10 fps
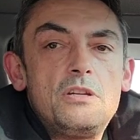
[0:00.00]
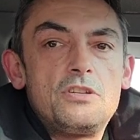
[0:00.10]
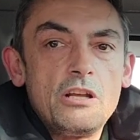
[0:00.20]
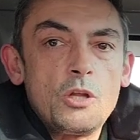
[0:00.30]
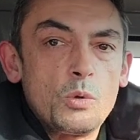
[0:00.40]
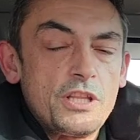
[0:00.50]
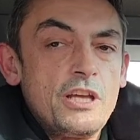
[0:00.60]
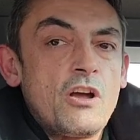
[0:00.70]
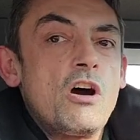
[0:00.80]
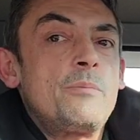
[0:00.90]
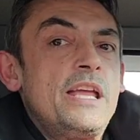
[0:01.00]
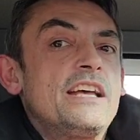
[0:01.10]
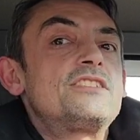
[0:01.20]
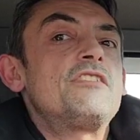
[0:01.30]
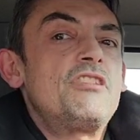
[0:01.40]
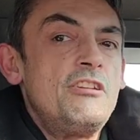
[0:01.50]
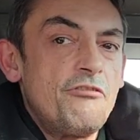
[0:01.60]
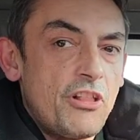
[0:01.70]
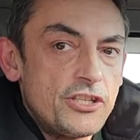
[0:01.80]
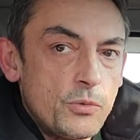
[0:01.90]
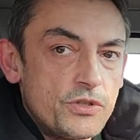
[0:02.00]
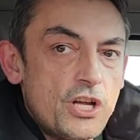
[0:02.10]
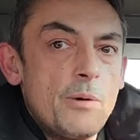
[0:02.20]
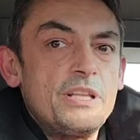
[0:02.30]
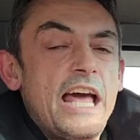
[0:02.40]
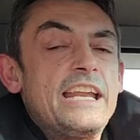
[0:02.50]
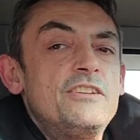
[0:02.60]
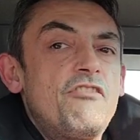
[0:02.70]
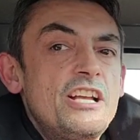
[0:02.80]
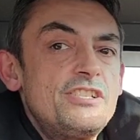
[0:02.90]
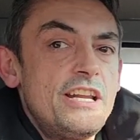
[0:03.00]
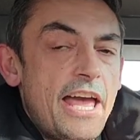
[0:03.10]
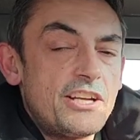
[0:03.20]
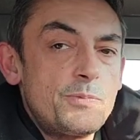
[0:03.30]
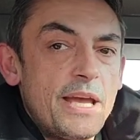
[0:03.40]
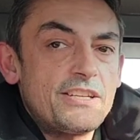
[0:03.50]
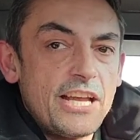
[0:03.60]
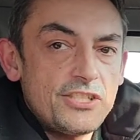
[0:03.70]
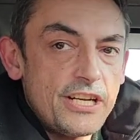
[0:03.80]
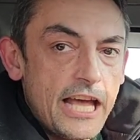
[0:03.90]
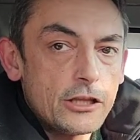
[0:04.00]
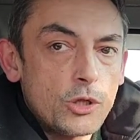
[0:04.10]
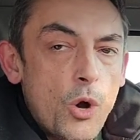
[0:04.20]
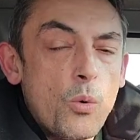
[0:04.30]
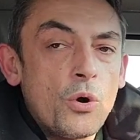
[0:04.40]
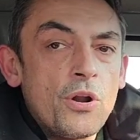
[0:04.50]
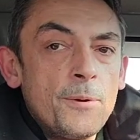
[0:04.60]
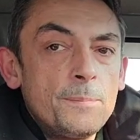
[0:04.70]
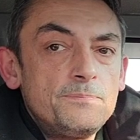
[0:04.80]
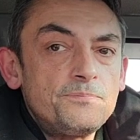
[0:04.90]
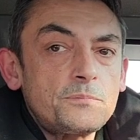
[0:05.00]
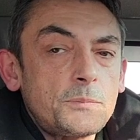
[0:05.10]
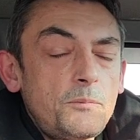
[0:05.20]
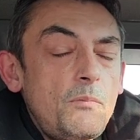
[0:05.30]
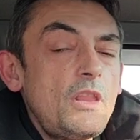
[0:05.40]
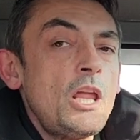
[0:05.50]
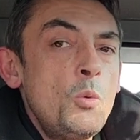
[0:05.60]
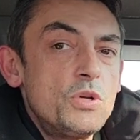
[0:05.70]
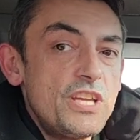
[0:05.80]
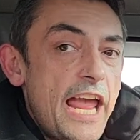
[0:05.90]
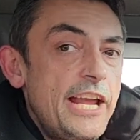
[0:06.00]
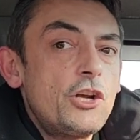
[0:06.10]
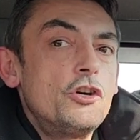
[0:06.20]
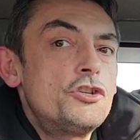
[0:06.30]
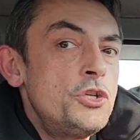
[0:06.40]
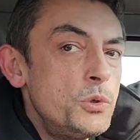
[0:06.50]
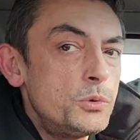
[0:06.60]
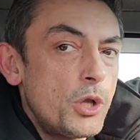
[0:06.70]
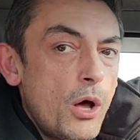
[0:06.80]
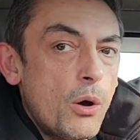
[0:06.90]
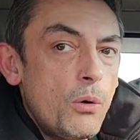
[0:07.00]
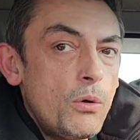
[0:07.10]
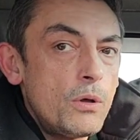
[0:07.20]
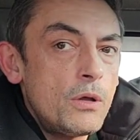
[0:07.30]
dealing with the economy as if the inflation was coming. That inflation expectation had lowered, was anchored too low.